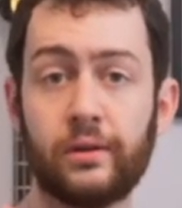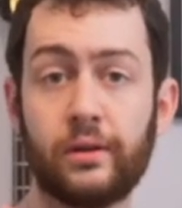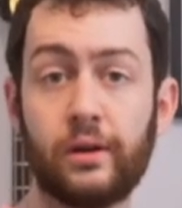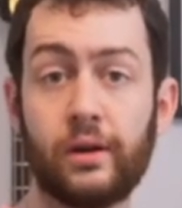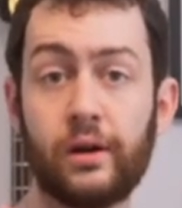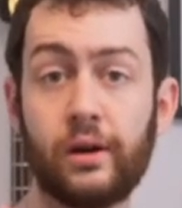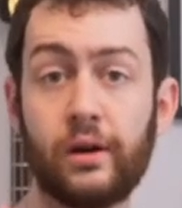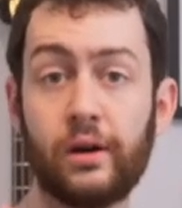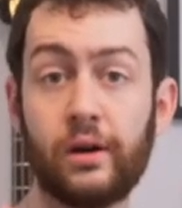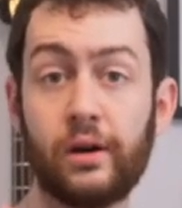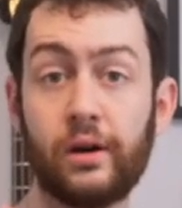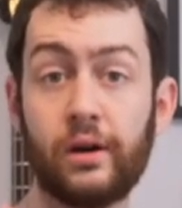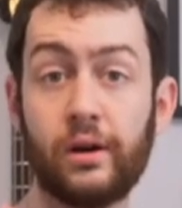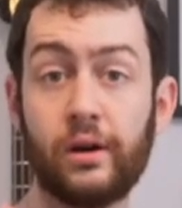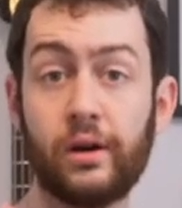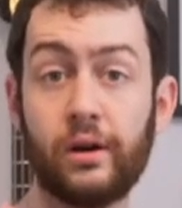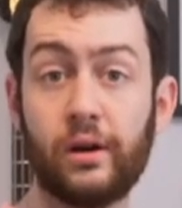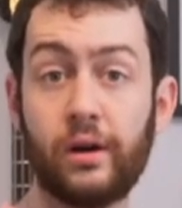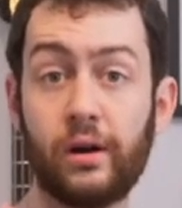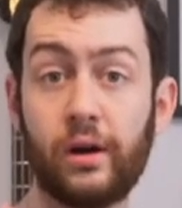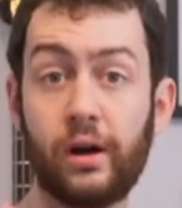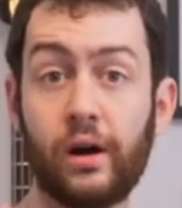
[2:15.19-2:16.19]

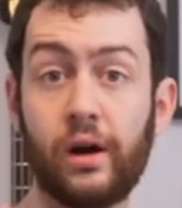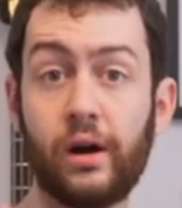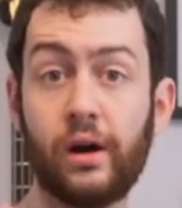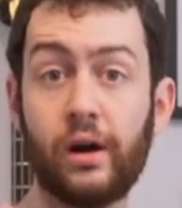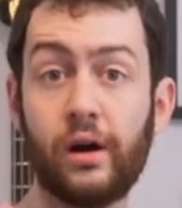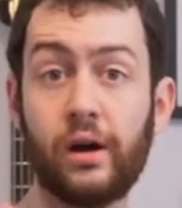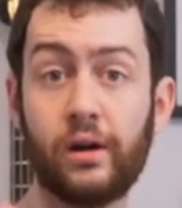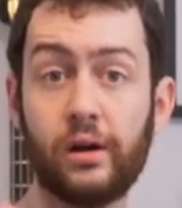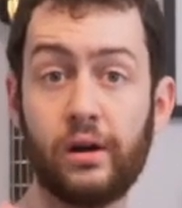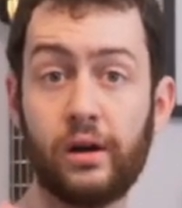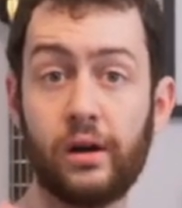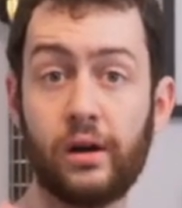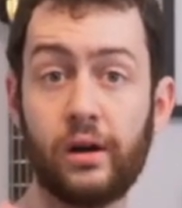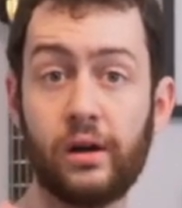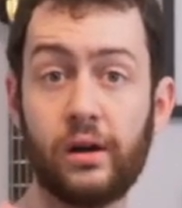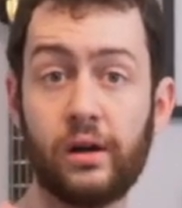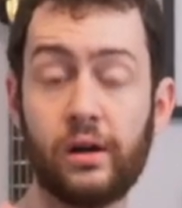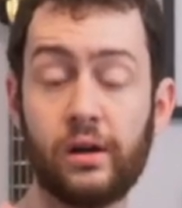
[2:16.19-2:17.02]
Ah, ah,